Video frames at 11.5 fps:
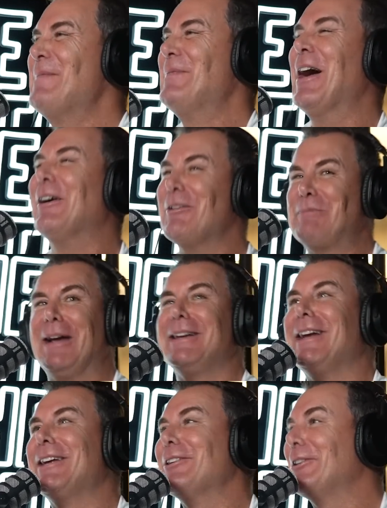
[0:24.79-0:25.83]
No, I've been
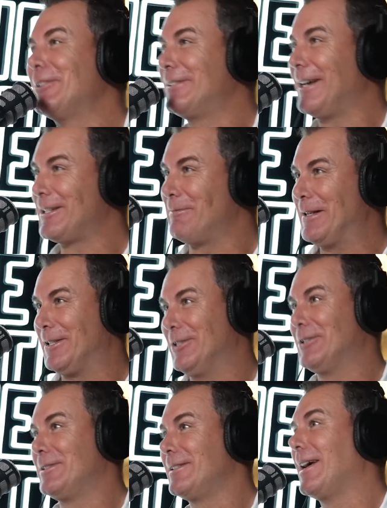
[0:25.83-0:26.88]
getting a lot of text
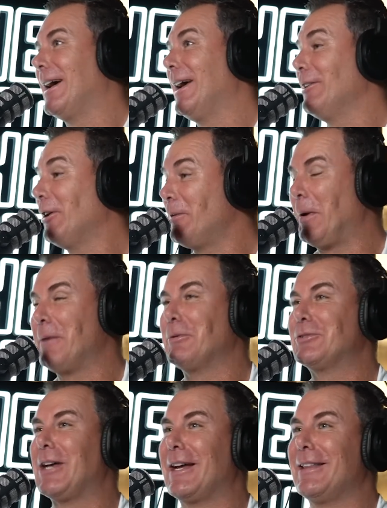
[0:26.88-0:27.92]
messages, a lot of people
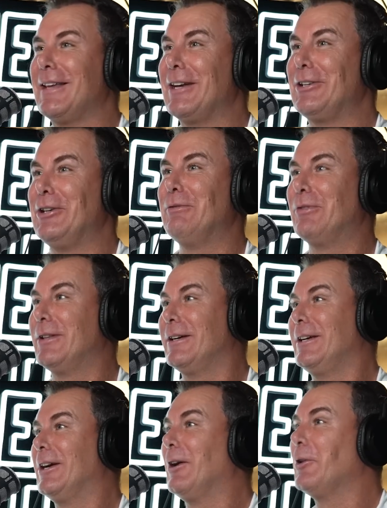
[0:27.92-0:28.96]
saying thank you for
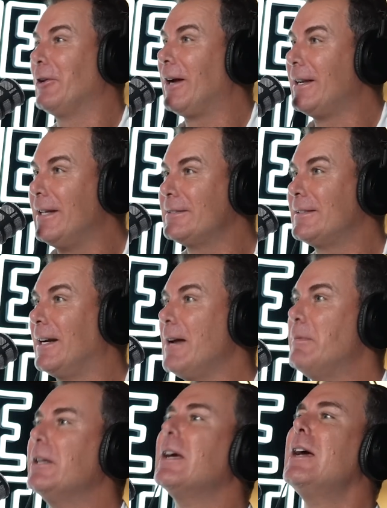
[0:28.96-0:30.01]
the holiday yesterday,
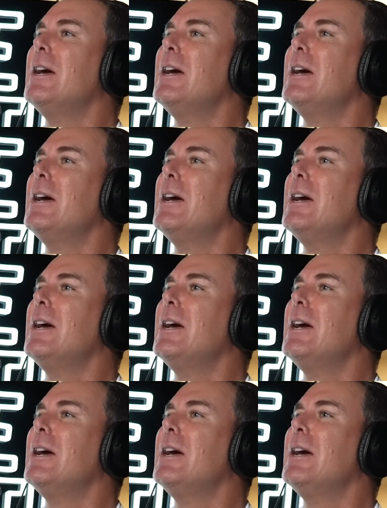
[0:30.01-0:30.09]
but